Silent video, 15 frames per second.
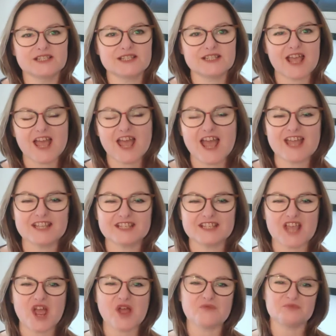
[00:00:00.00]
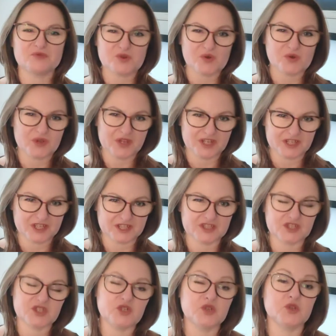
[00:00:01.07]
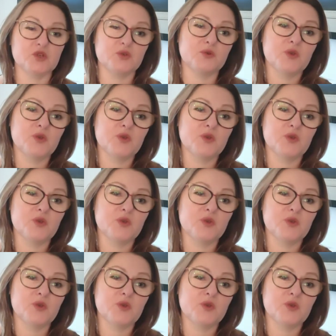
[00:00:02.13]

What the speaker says: And I'm talking to